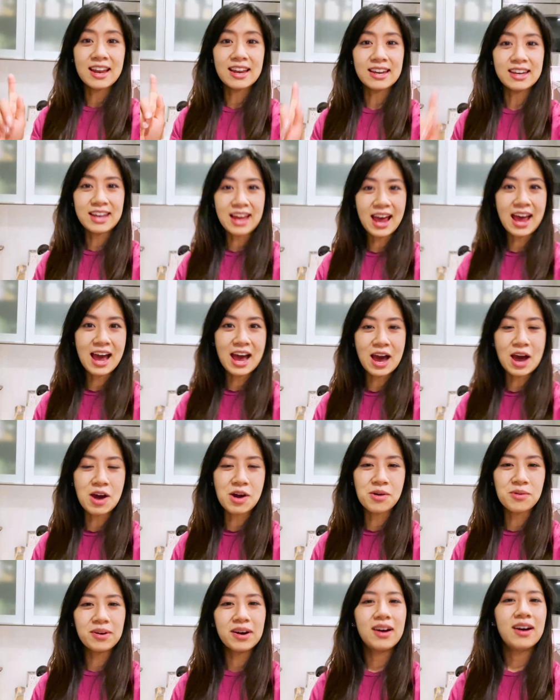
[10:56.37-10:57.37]

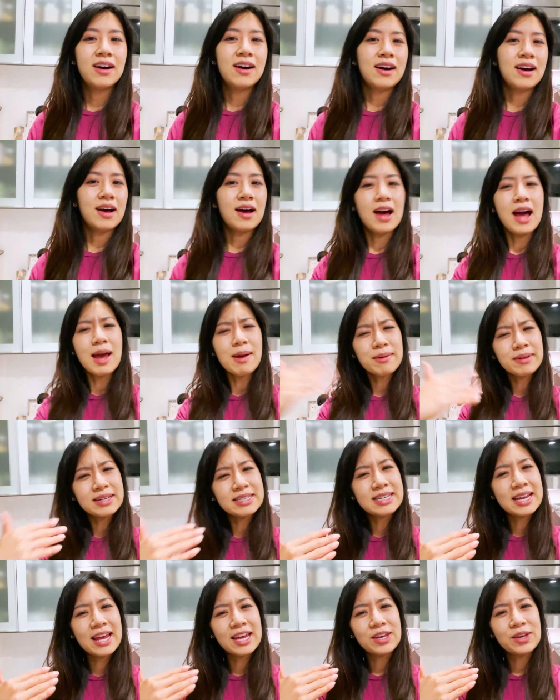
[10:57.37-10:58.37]
Now, I'm
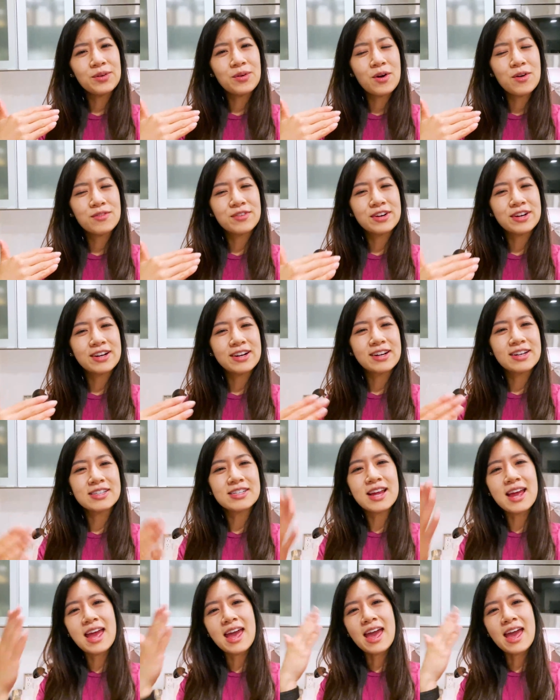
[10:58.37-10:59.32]
gonna take you over